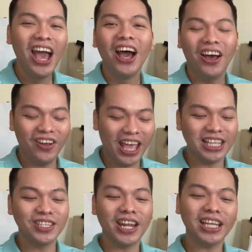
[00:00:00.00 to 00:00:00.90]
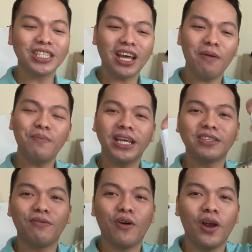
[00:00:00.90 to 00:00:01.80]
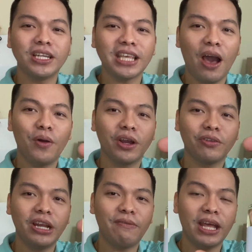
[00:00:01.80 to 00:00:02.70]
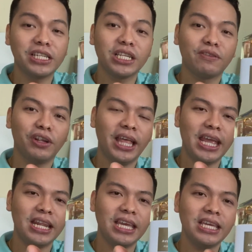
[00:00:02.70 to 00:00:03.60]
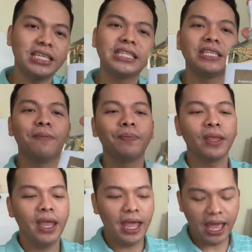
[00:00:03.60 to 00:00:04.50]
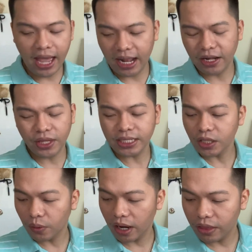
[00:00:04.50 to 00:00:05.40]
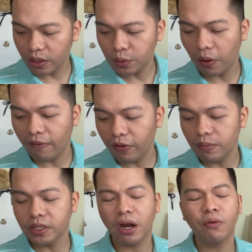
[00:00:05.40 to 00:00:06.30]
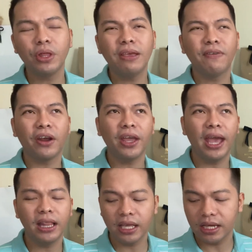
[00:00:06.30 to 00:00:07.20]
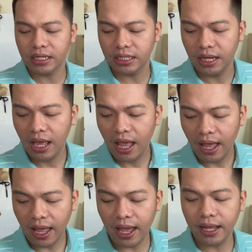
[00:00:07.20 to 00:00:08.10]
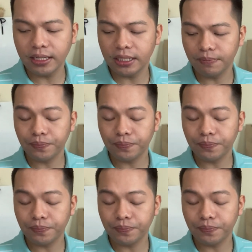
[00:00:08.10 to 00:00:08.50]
Okay, so next up is, of course, our Creed Aventus for ladies. And this is one of those perfumes that are really very elegant. And